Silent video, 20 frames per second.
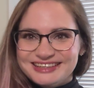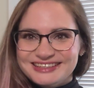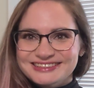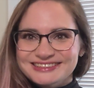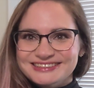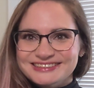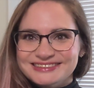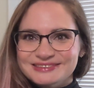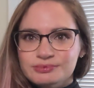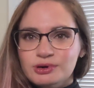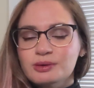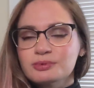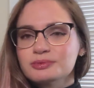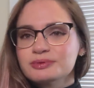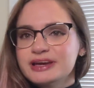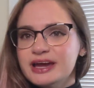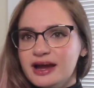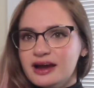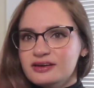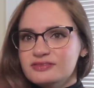
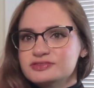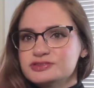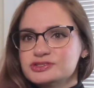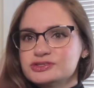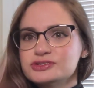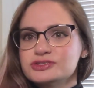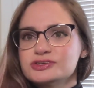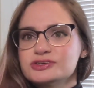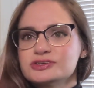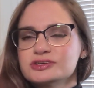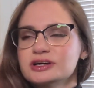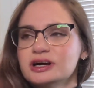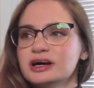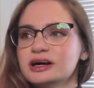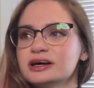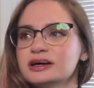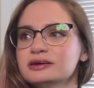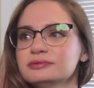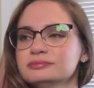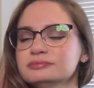Probably after
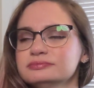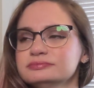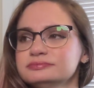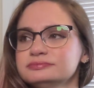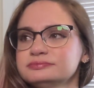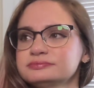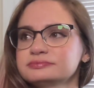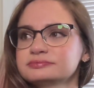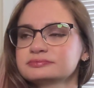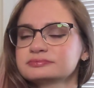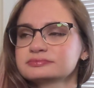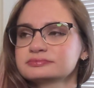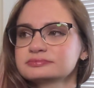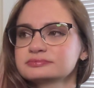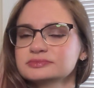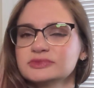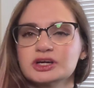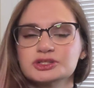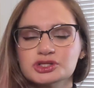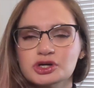I
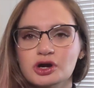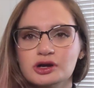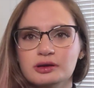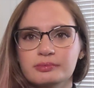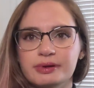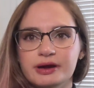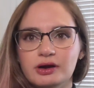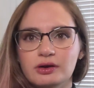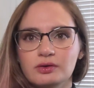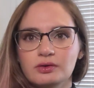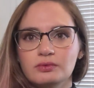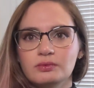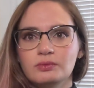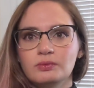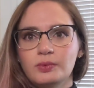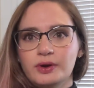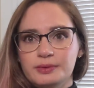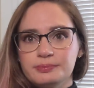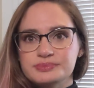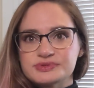talk about
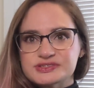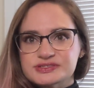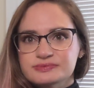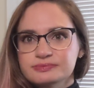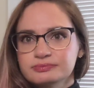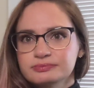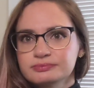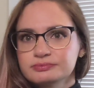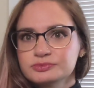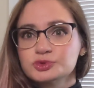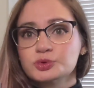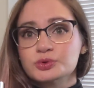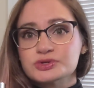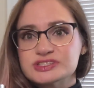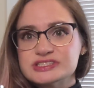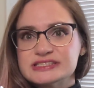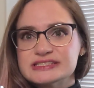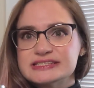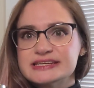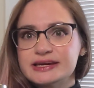WIPs
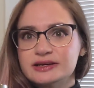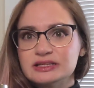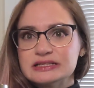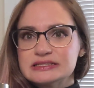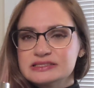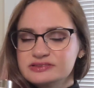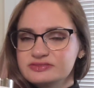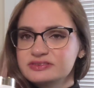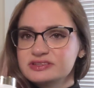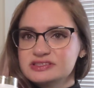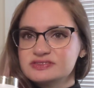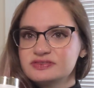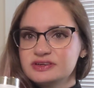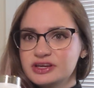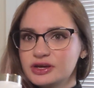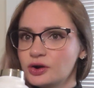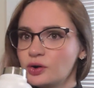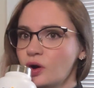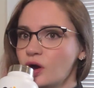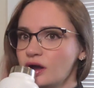towards the tail end of this
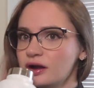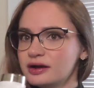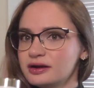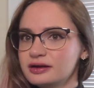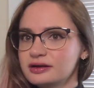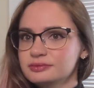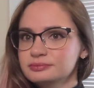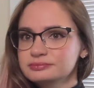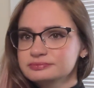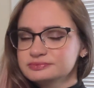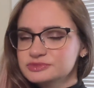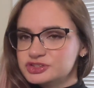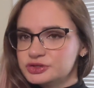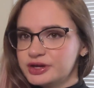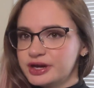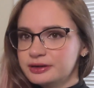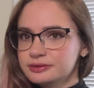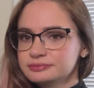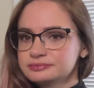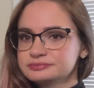video. So
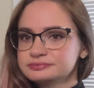yeah.